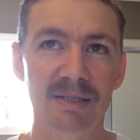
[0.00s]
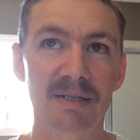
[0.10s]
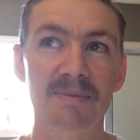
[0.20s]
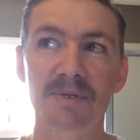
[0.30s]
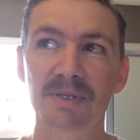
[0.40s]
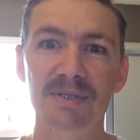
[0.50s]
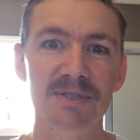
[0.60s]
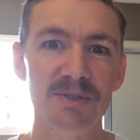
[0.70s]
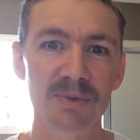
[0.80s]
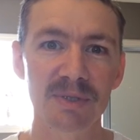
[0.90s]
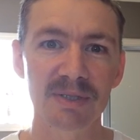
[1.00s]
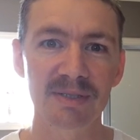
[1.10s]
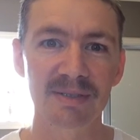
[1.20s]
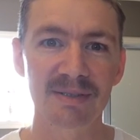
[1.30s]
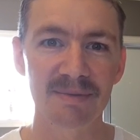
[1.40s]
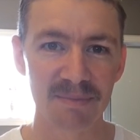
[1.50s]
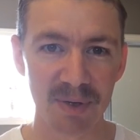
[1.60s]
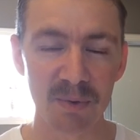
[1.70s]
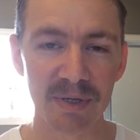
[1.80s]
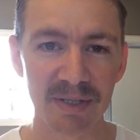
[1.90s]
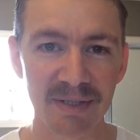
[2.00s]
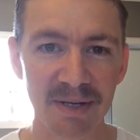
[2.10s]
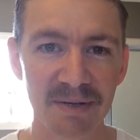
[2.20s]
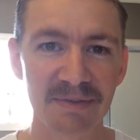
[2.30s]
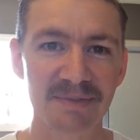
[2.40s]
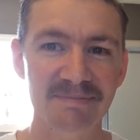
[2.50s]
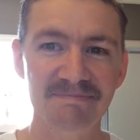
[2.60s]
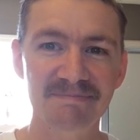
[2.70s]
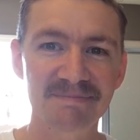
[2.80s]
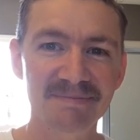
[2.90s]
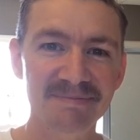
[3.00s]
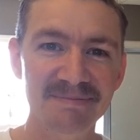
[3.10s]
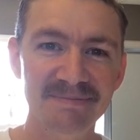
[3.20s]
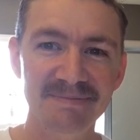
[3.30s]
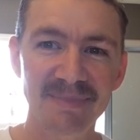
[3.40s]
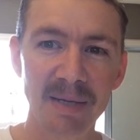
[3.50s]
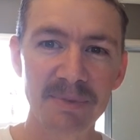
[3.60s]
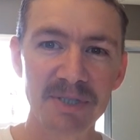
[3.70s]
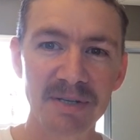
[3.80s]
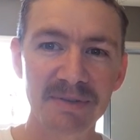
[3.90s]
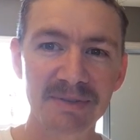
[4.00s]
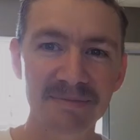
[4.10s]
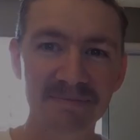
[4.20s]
I'm going to enjoy my weekend off. Happy shaving.